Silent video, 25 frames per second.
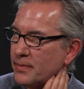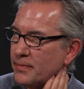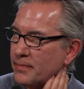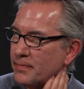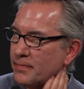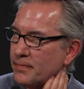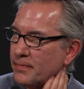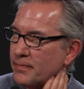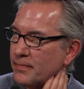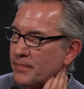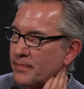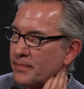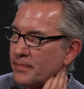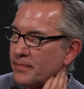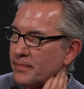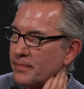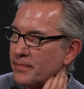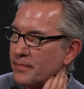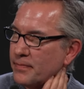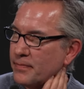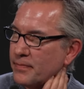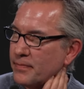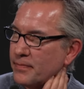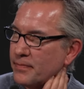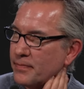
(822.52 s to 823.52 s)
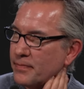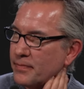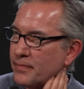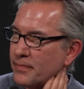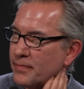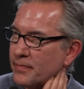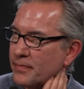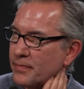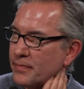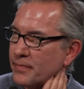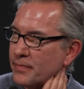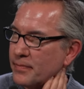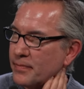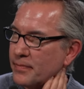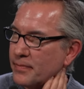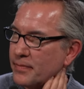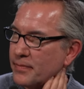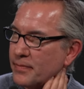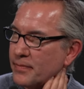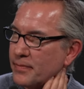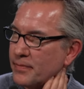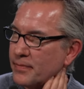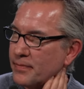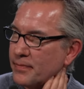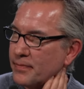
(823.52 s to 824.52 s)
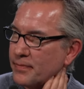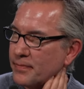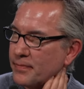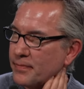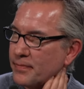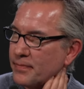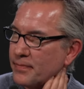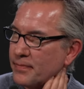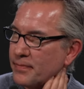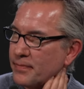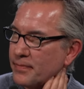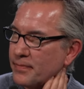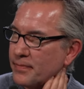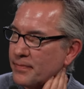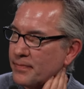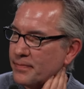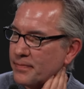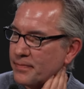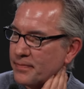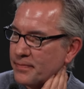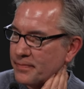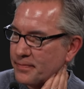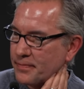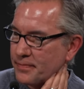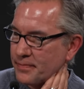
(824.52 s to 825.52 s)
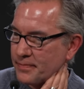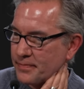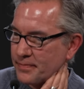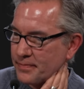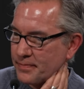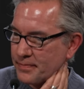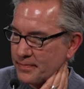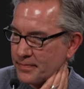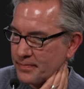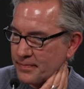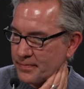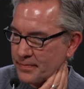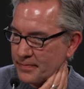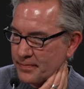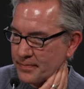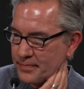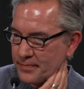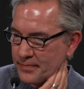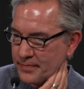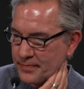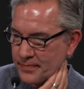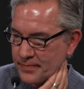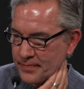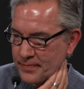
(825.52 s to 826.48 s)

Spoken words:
No one is speaking in this clip.